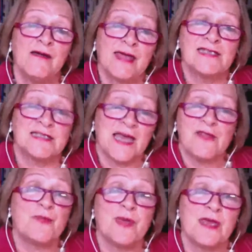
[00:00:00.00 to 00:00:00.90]
Yes,
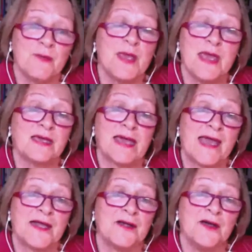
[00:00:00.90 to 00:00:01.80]
we
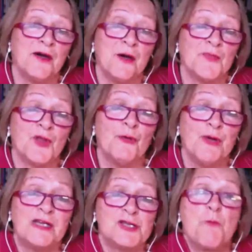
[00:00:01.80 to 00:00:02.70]
can
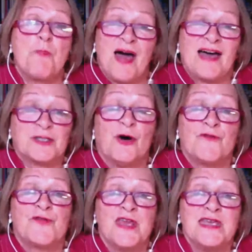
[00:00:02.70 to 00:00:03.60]
reach a part
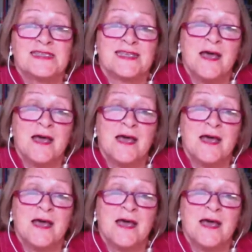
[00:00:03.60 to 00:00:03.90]
of these